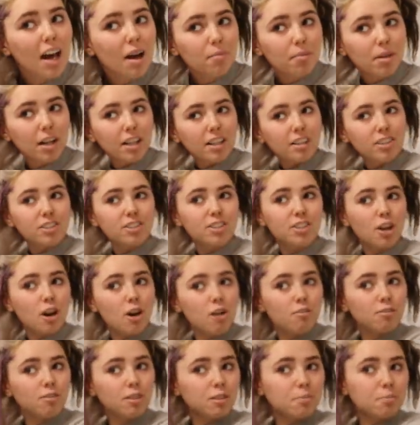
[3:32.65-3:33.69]
just
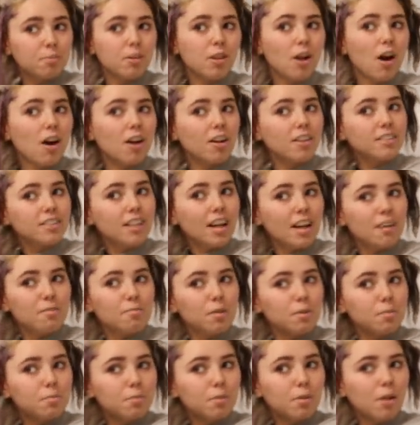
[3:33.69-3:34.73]
over blonde. I've
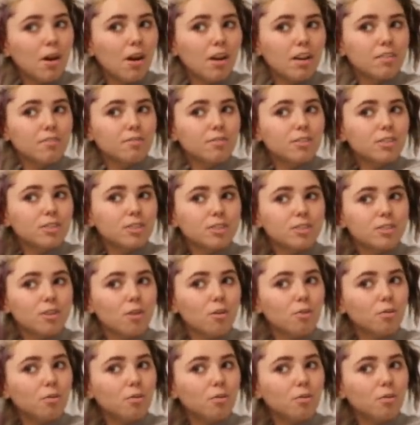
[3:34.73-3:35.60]
been blonde for so